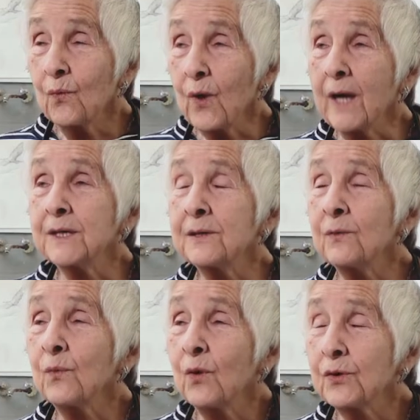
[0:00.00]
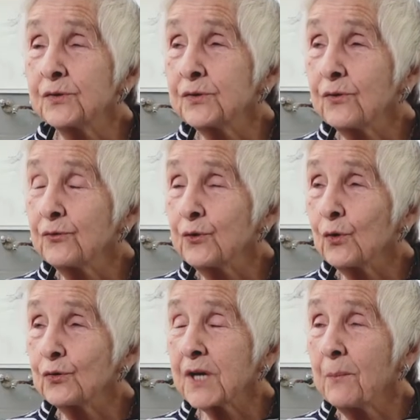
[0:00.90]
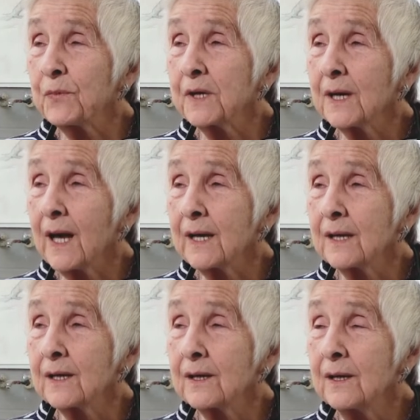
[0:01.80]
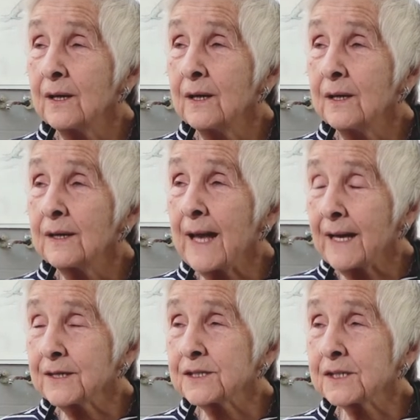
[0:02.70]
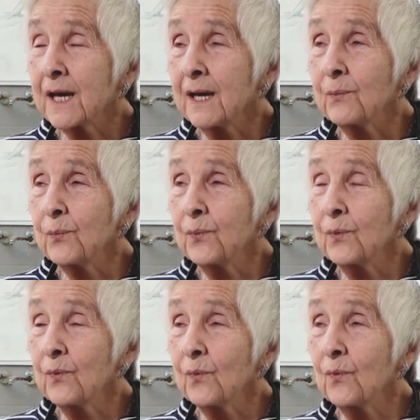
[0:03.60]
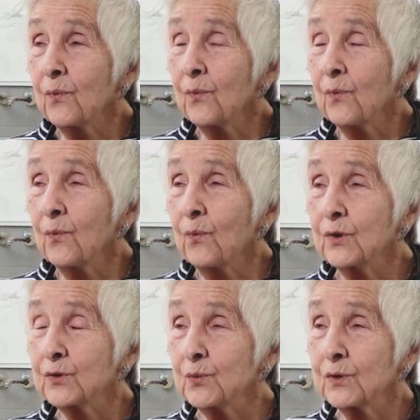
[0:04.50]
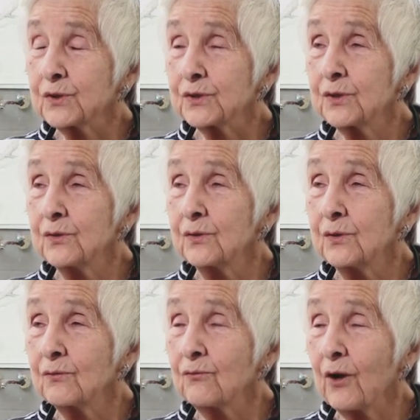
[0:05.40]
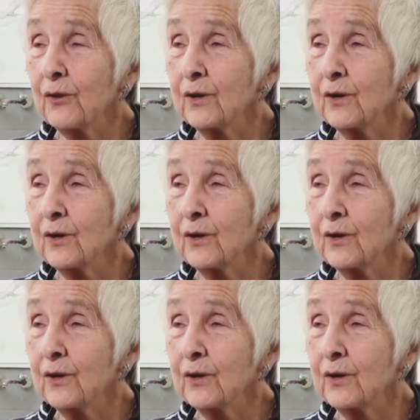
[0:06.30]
I didn't want to draw something like landscape, which was rather